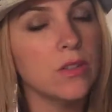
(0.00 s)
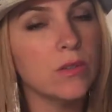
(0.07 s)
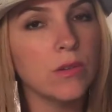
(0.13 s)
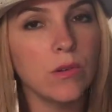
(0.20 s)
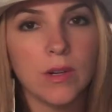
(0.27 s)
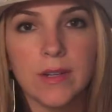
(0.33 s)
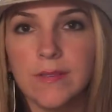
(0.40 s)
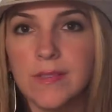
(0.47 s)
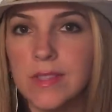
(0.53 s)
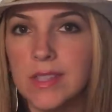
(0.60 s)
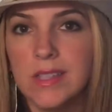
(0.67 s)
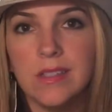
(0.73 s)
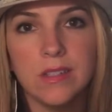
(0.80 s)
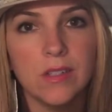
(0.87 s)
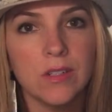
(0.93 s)
Or if it's
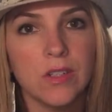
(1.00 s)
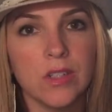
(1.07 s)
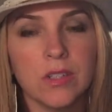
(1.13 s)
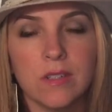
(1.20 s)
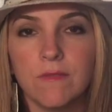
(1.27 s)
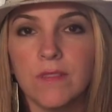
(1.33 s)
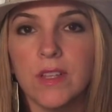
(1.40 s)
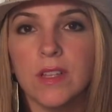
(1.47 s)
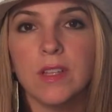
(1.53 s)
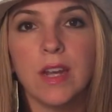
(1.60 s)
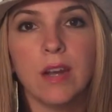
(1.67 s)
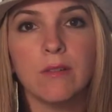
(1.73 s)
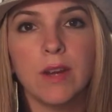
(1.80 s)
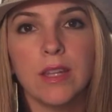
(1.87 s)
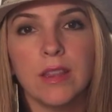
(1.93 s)
easier just to fill it
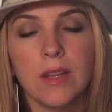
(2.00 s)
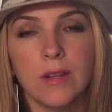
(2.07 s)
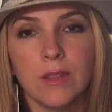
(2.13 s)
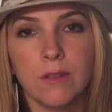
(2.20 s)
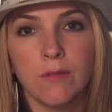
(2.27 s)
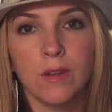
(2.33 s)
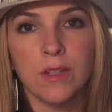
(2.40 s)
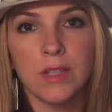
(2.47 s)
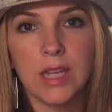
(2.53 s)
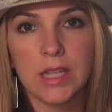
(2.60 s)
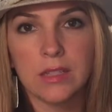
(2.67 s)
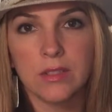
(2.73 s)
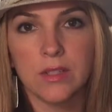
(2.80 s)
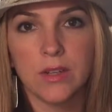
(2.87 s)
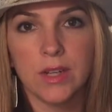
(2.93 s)
out right there at the front
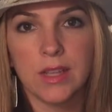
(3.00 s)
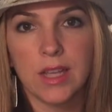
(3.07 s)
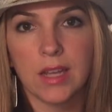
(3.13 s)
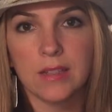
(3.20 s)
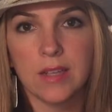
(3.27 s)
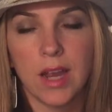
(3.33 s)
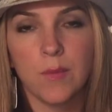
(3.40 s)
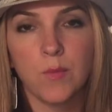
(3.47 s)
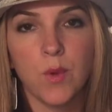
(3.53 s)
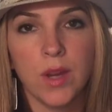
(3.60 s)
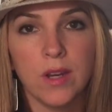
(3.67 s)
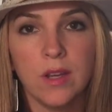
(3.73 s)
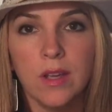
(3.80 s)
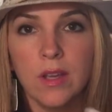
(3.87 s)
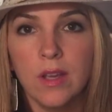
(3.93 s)
desk during that time
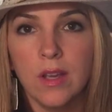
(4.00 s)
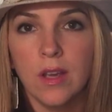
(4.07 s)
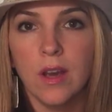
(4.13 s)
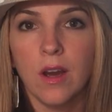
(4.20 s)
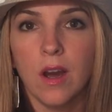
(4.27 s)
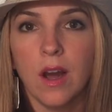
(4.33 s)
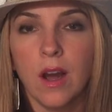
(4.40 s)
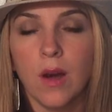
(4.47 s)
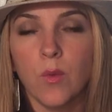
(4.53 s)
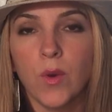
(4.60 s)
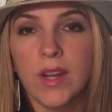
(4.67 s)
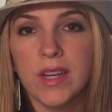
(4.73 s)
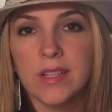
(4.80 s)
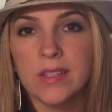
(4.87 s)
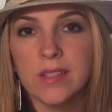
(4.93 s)
when
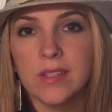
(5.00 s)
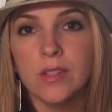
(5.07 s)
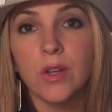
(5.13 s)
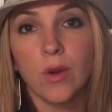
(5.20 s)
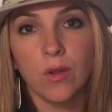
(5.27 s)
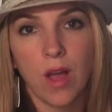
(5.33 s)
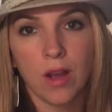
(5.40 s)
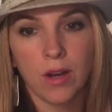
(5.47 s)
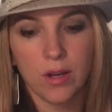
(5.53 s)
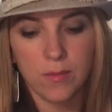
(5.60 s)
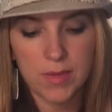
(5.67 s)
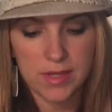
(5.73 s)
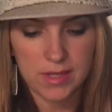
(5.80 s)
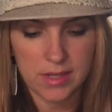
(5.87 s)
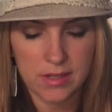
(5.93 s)
it's no longer
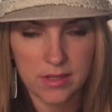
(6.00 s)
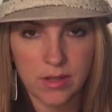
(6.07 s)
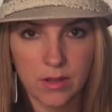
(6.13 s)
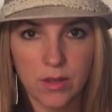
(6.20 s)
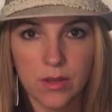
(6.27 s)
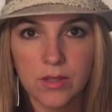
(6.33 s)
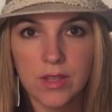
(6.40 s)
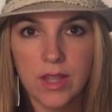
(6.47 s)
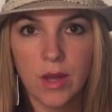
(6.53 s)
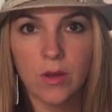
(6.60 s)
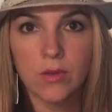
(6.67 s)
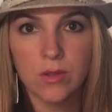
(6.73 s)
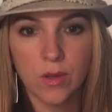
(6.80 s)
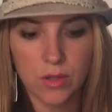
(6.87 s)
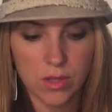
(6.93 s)
busy. So
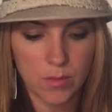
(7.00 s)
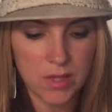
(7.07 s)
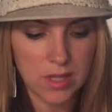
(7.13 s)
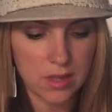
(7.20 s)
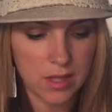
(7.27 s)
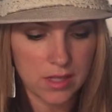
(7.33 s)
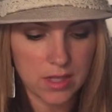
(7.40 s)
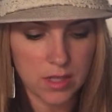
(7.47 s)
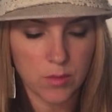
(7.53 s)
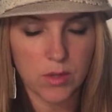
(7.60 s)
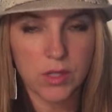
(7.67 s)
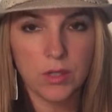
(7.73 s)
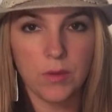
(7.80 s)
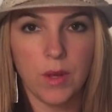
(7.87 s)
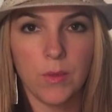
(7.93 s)
those will be the things that we're
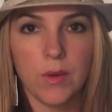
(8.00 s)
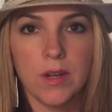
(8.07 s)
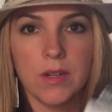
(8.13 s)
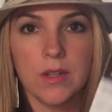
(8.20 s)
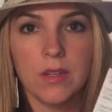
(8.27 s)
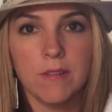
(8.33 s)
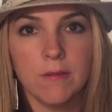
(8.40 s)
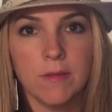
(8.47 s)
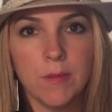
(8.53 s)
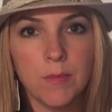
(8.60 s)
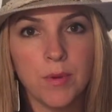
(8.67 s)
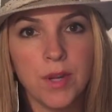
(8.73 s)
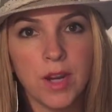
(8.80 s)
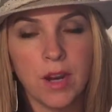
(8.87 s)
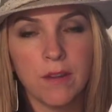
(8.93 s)
doing. We're
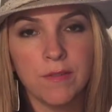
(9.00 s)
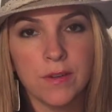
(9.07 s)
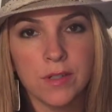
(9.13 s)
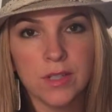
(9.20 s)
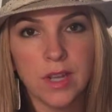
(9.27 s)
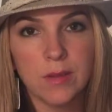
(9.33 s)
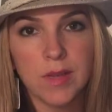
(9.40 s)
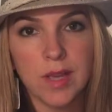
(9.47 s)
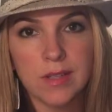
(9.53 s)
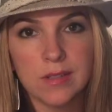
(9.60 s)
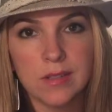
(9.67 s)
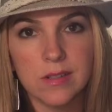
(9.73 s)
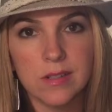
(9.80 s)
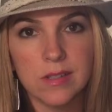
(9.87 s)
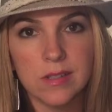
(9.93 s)
inputting our first-time guests
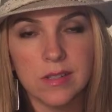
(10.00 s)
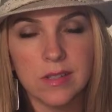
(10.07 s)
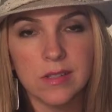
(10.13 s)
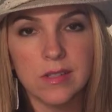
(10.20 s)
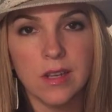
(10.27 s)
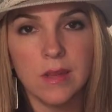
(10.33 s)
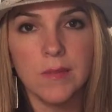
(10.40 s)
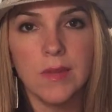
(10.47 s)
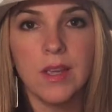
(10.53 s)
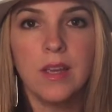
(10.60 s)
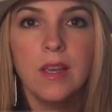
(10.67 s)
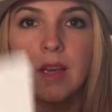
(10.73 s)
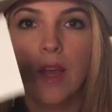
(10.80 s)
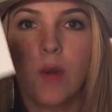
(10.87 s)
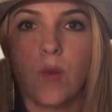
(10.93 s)
into the system.
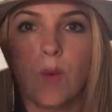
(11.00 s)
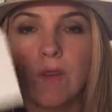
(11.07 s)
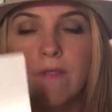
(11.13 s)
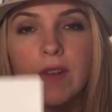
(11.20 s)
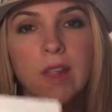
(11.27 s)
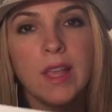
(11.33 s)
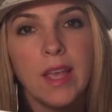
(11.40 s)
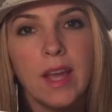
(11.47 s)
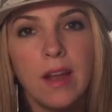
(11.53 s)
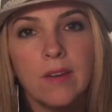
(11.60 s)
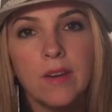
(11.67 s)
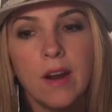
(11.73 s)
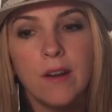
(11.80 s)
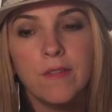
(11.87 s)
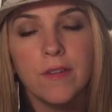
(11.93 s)
We're filling
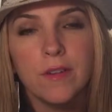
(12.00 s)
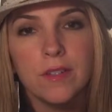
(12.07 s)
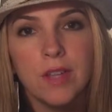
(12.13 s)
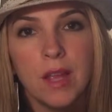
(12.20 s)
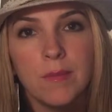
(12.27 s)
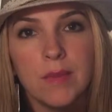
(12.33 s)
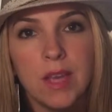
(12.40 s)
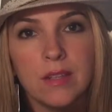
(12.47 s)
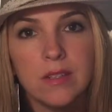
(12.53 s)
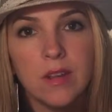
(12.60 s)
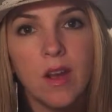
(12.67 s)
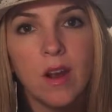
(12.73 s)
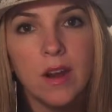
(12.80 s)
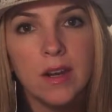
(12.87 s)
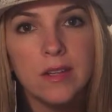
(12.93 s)
out our first-time guest
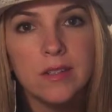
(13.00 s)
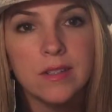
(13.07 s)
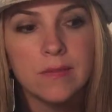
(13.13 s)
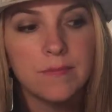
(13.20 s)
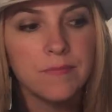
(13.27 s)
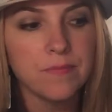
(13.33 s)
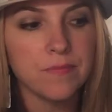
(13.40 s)
cards.